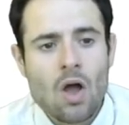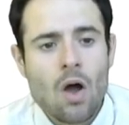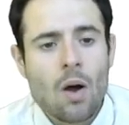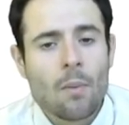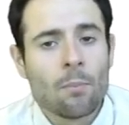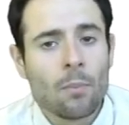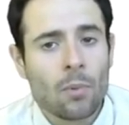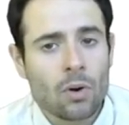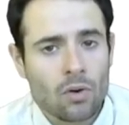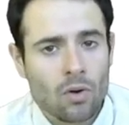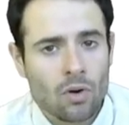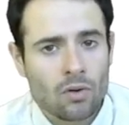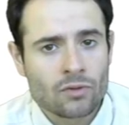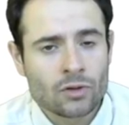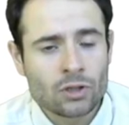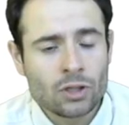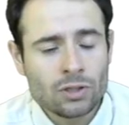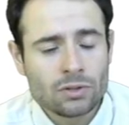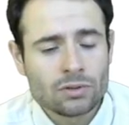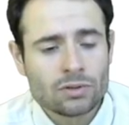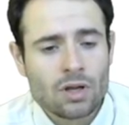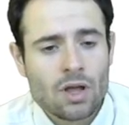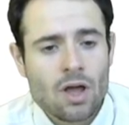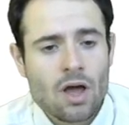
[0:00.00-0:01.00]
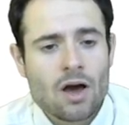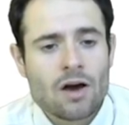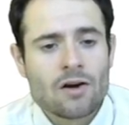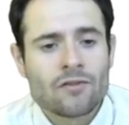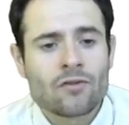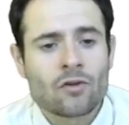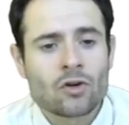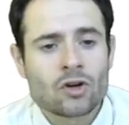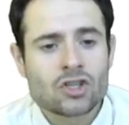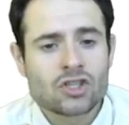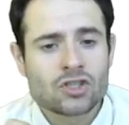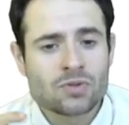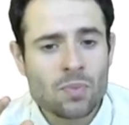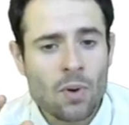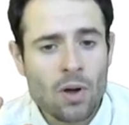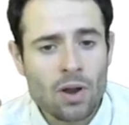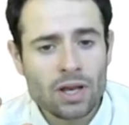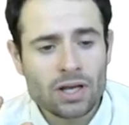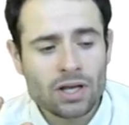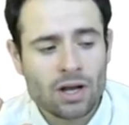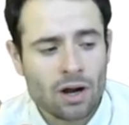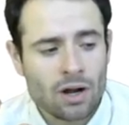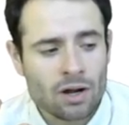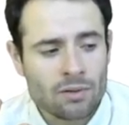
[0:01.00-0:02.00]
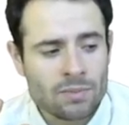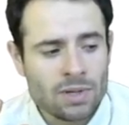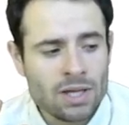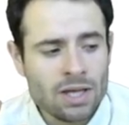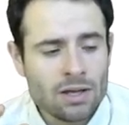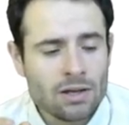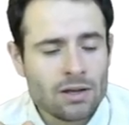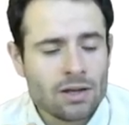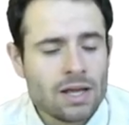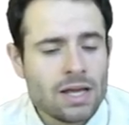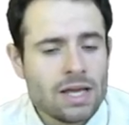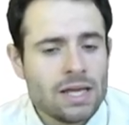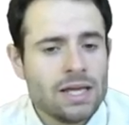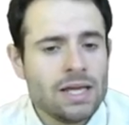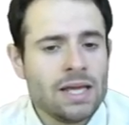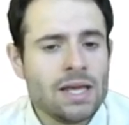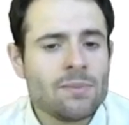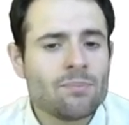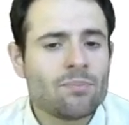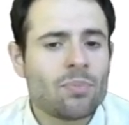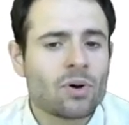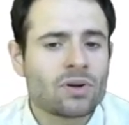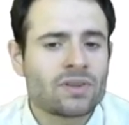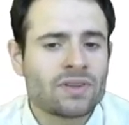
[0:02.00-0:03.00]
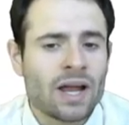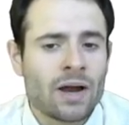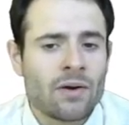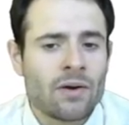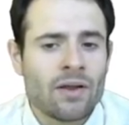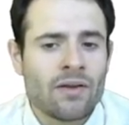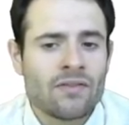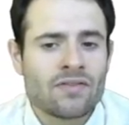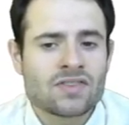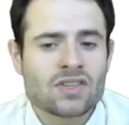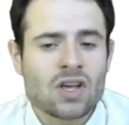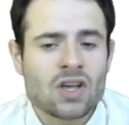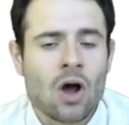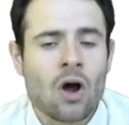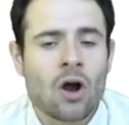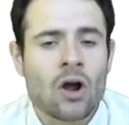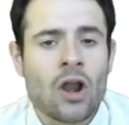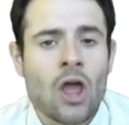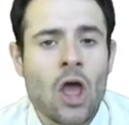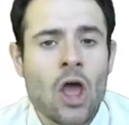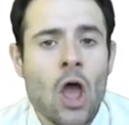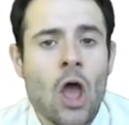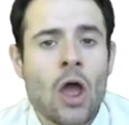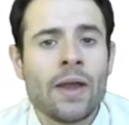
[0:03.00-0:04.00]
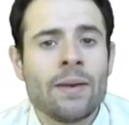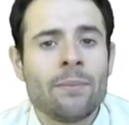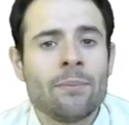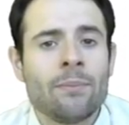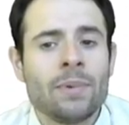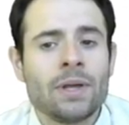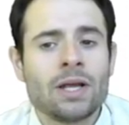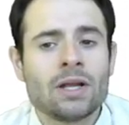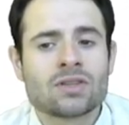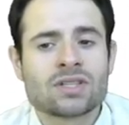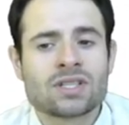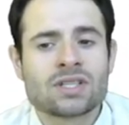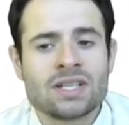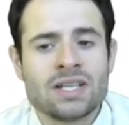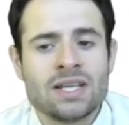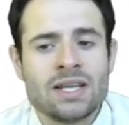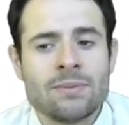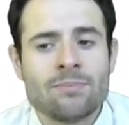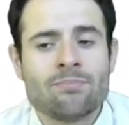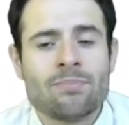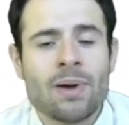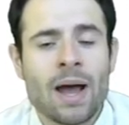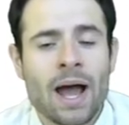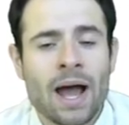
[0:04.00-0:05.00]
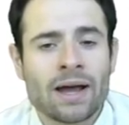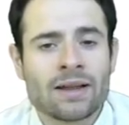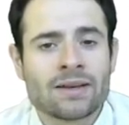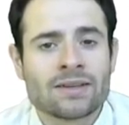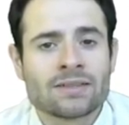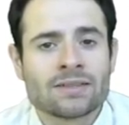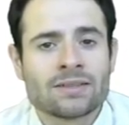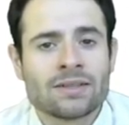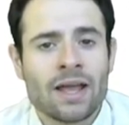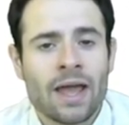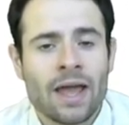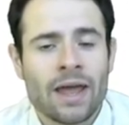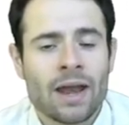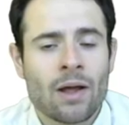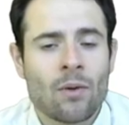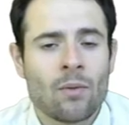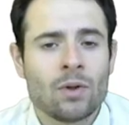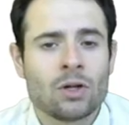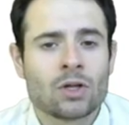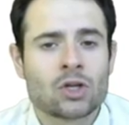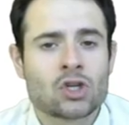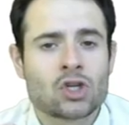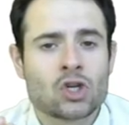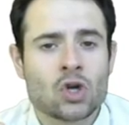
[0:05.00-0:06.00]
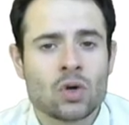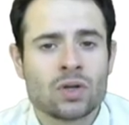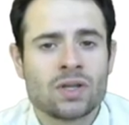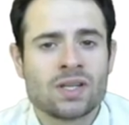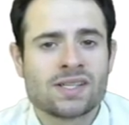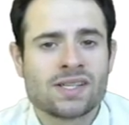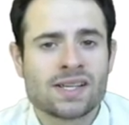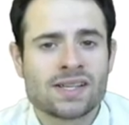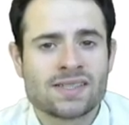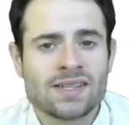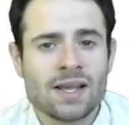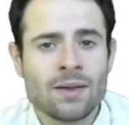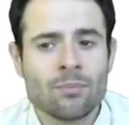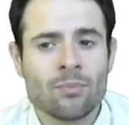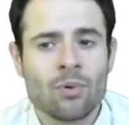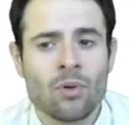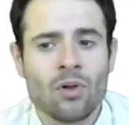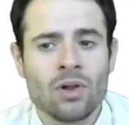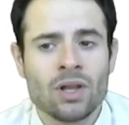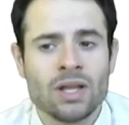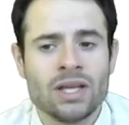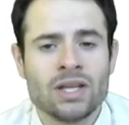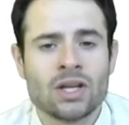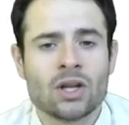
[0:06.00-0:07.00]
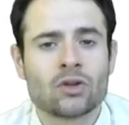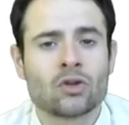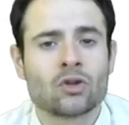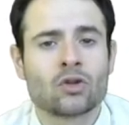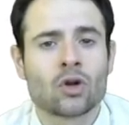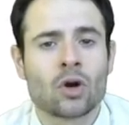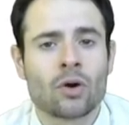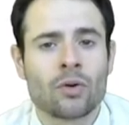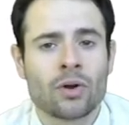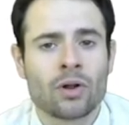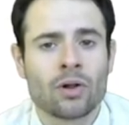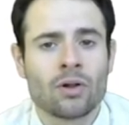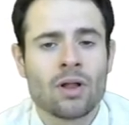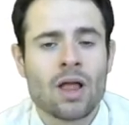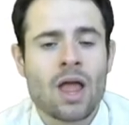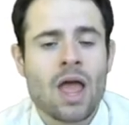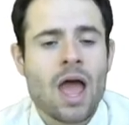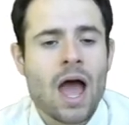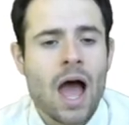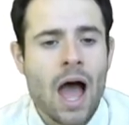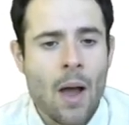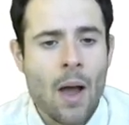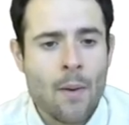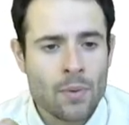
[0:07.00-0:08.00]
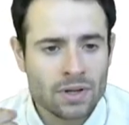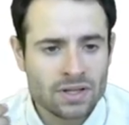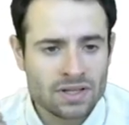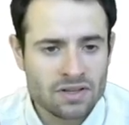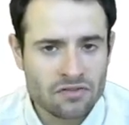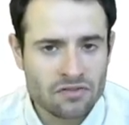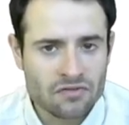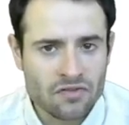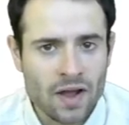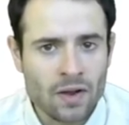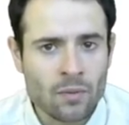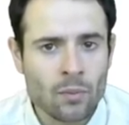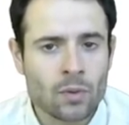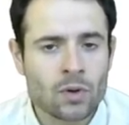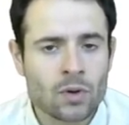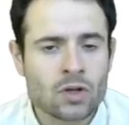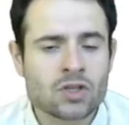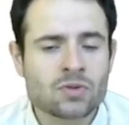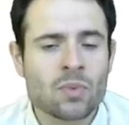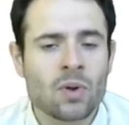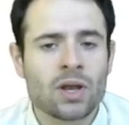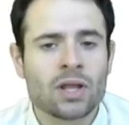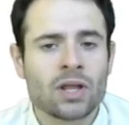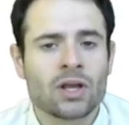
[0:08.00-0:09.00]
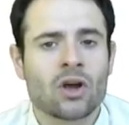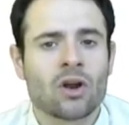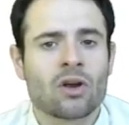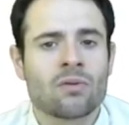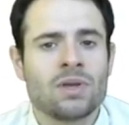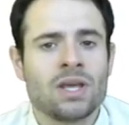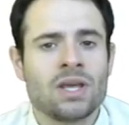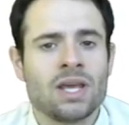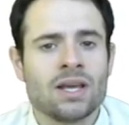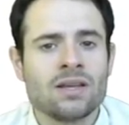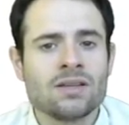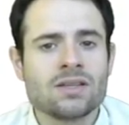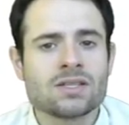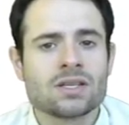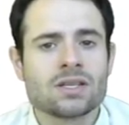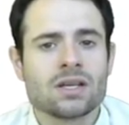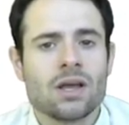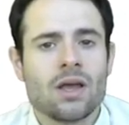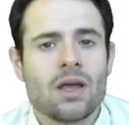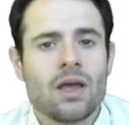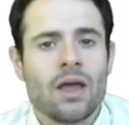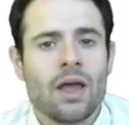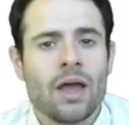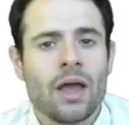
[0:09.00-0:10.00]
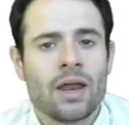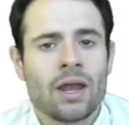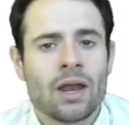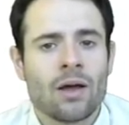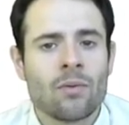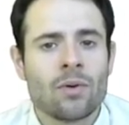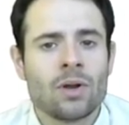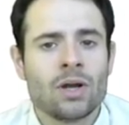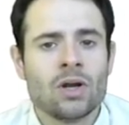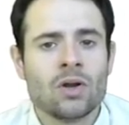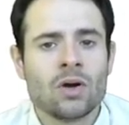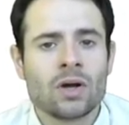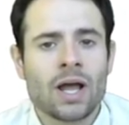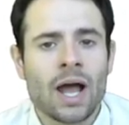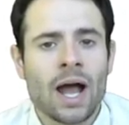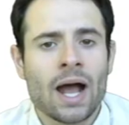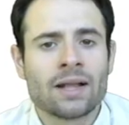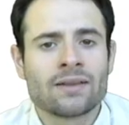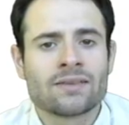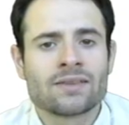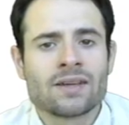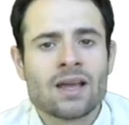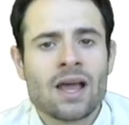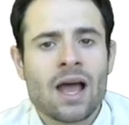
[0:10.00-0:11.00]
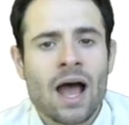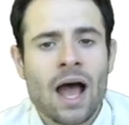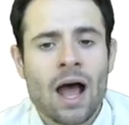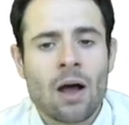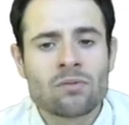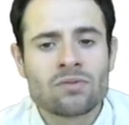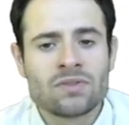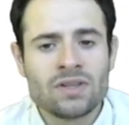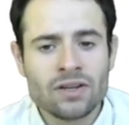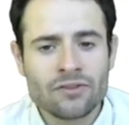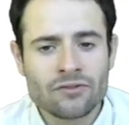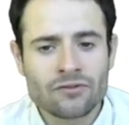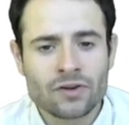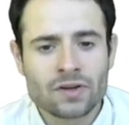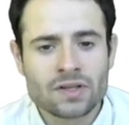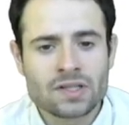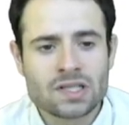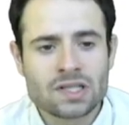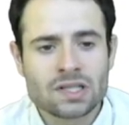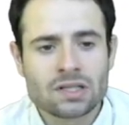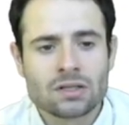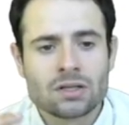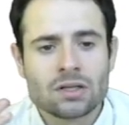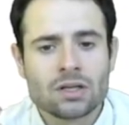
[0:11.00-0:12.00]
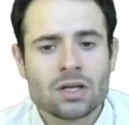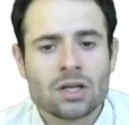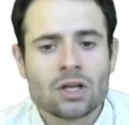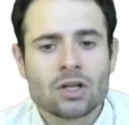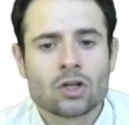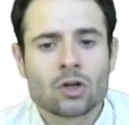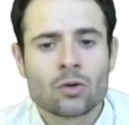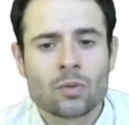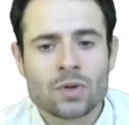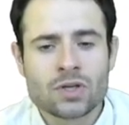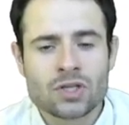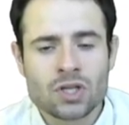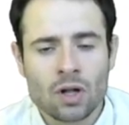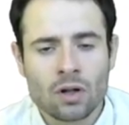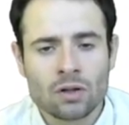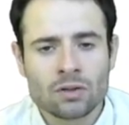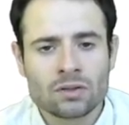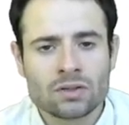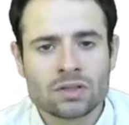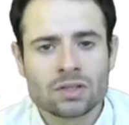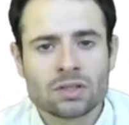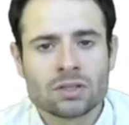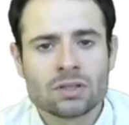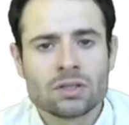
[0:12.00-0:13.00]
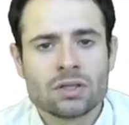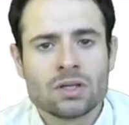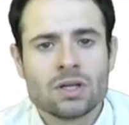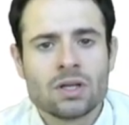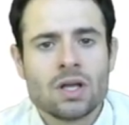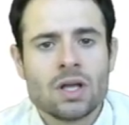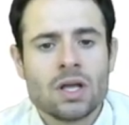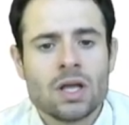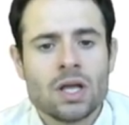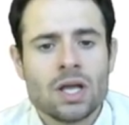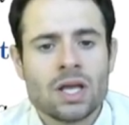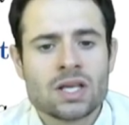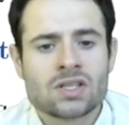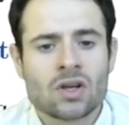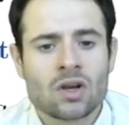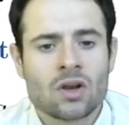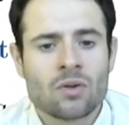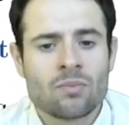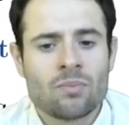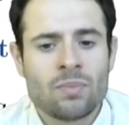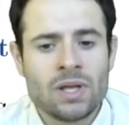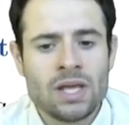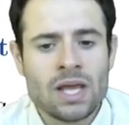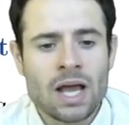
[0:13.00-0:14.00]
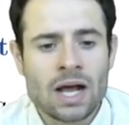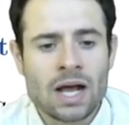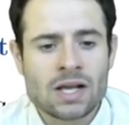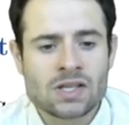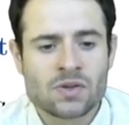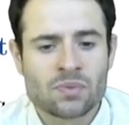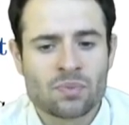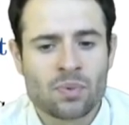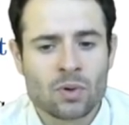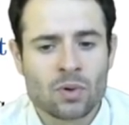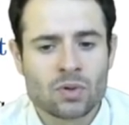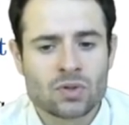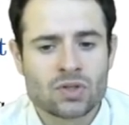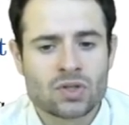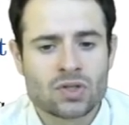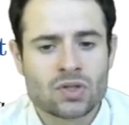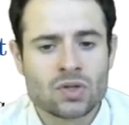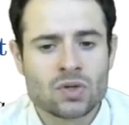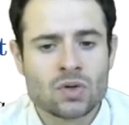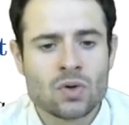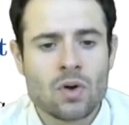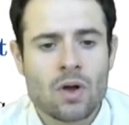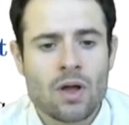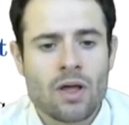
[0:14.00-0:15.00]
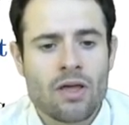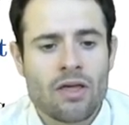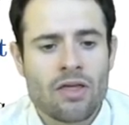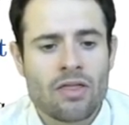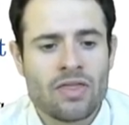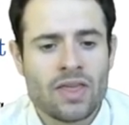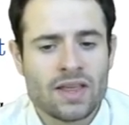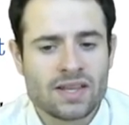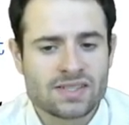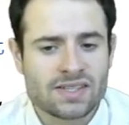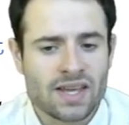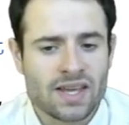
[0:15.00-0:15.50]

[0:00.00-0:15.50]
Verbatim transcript: Moreover, for a small economy, Import tariffs are unambiguously bad, and I will show this example in a tutorial. I will define what a small economy is, and I will look at how different the result is going to be as opposed to this